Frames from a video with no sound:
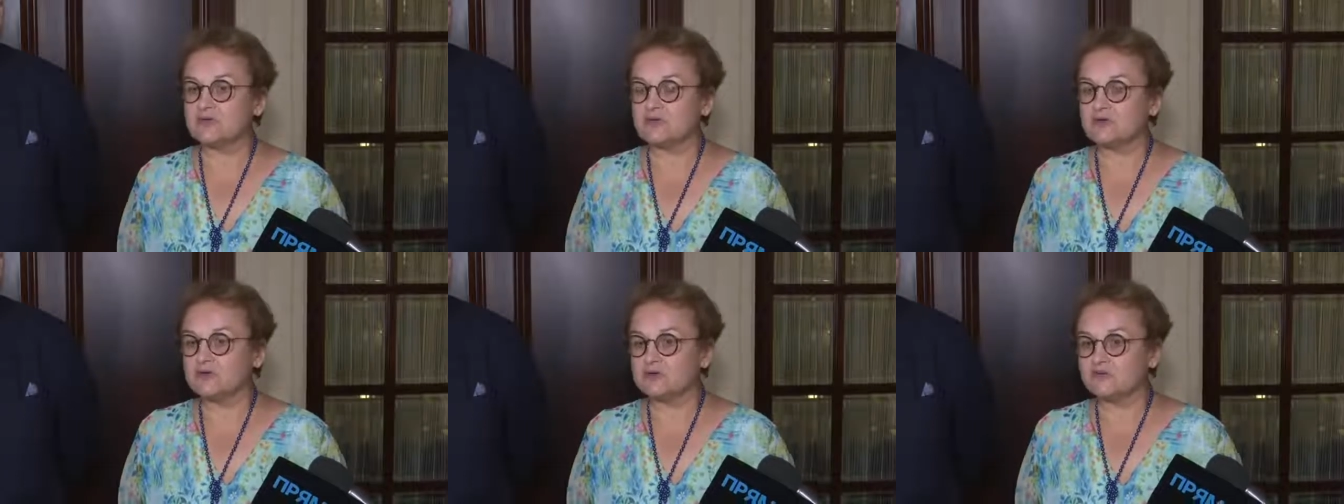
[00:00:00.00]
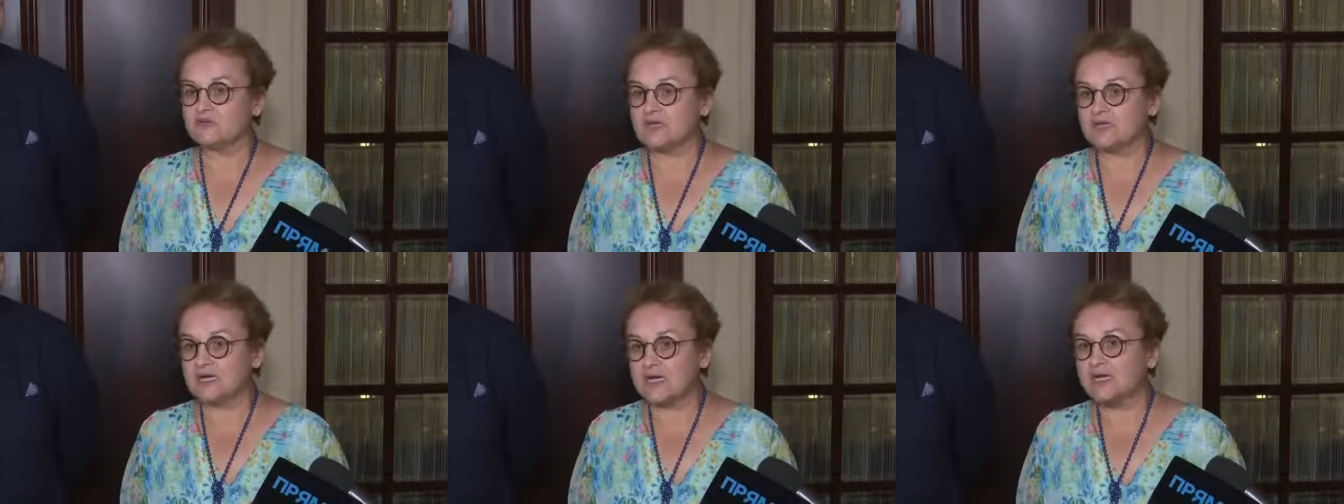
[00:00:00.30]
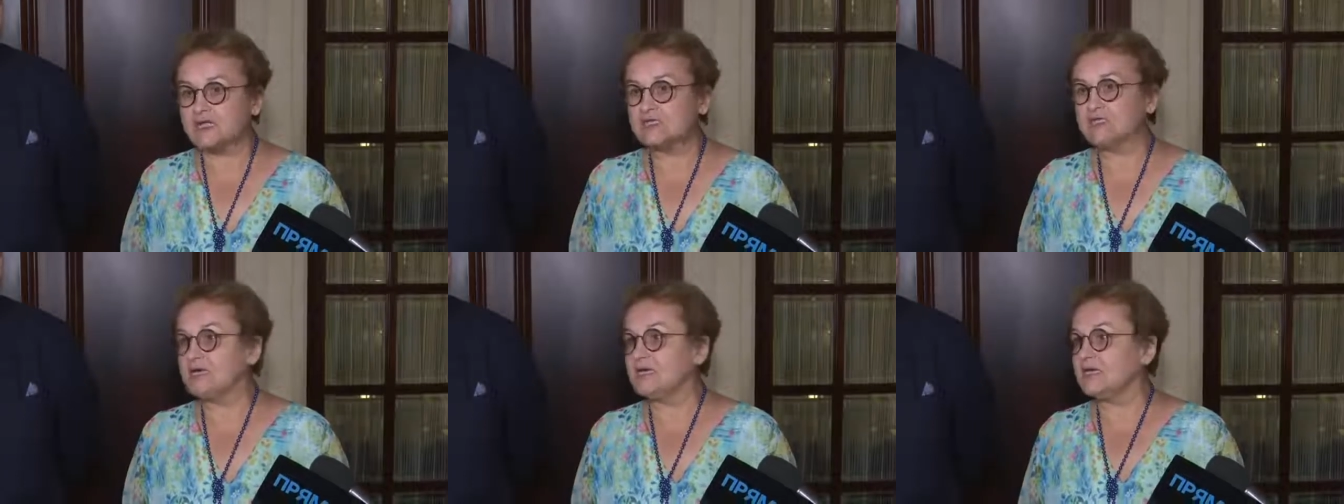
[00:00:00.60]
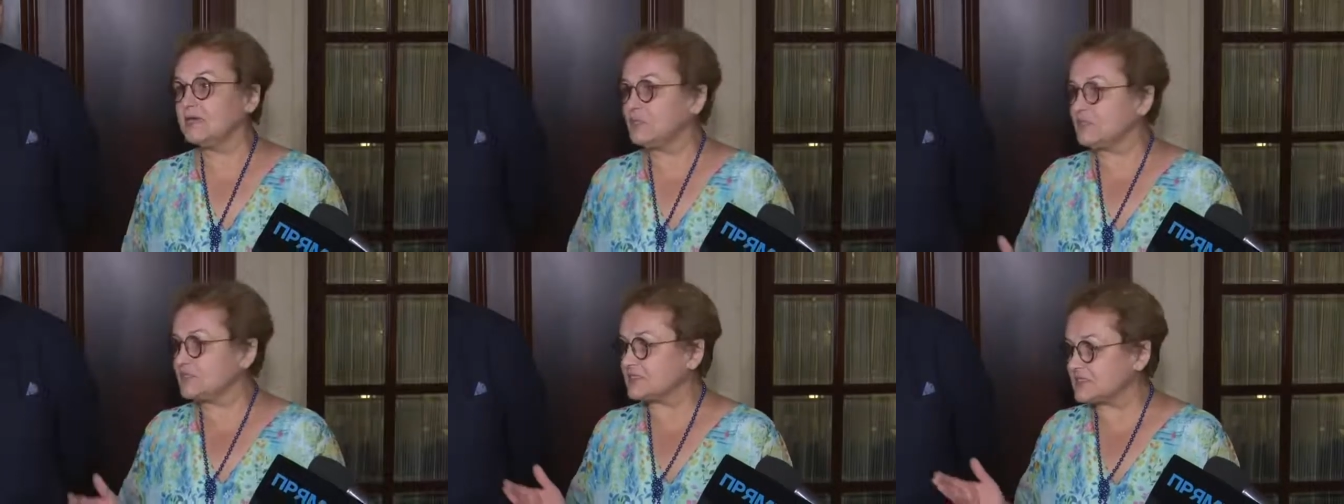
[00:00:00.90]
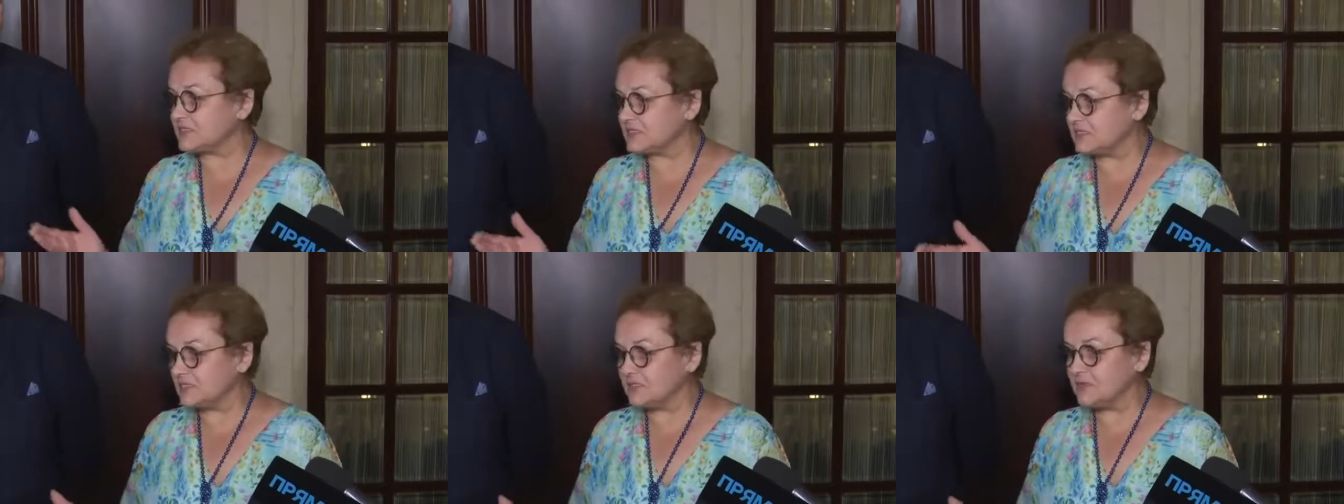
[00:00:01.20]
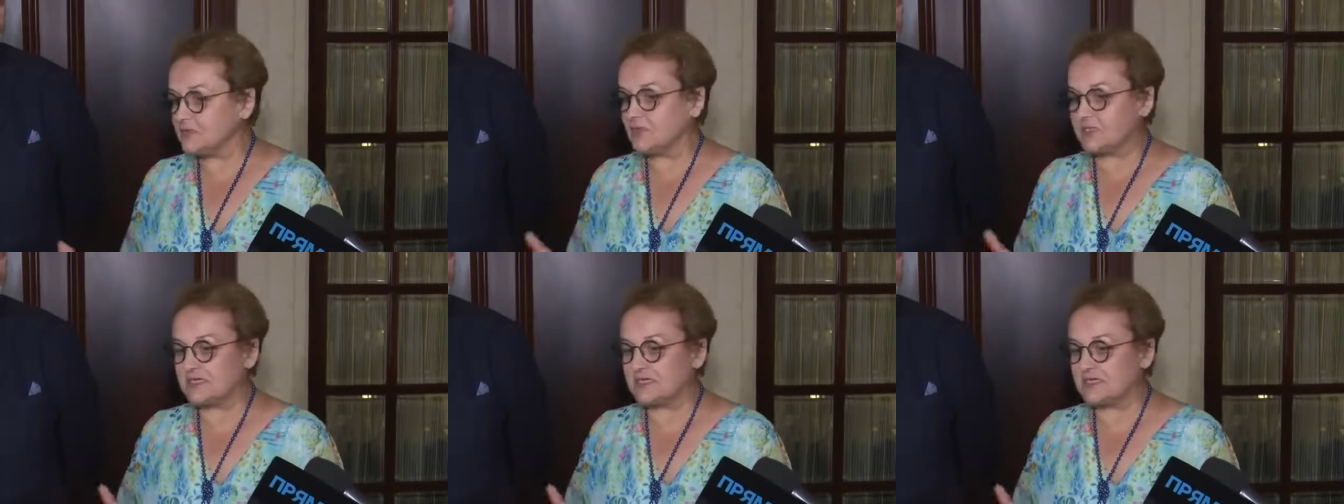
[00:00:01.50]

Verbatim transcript: in Verkhovna Rada, with uh,